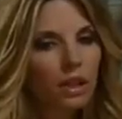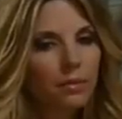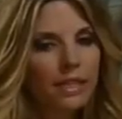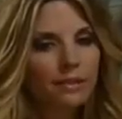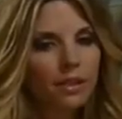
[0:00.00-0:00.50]
Not
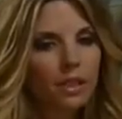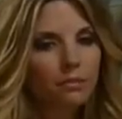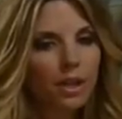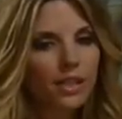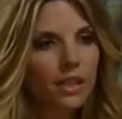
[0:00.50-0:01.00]
the best
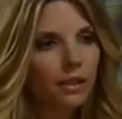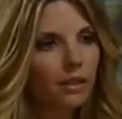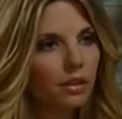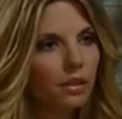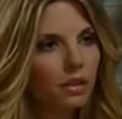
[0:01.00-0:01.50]
first impression.
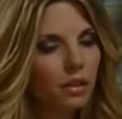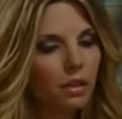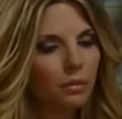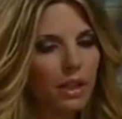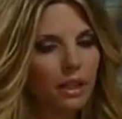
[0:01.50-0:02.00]

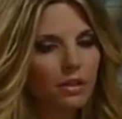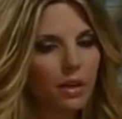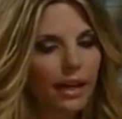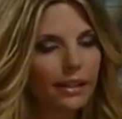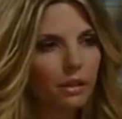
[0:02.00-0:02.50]
You know, being
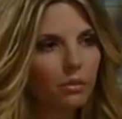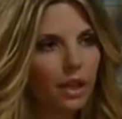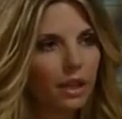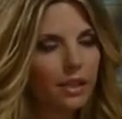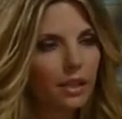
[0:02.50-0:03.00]
dragged in
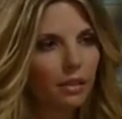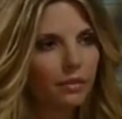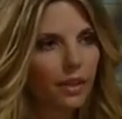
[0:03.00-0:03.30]
wearing this